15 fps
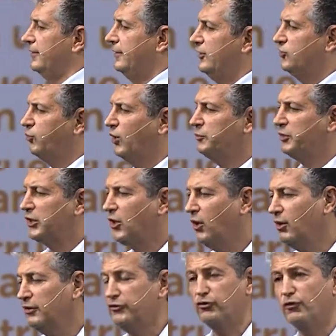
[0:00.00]
is what we
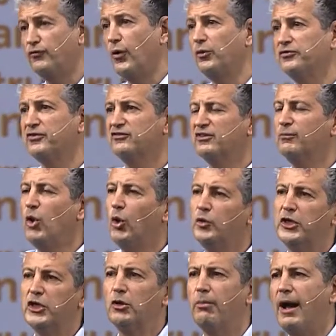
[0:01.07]
call is your phone system
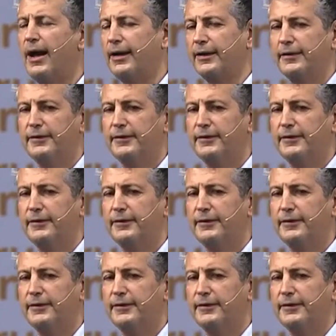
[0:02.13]
holding you back.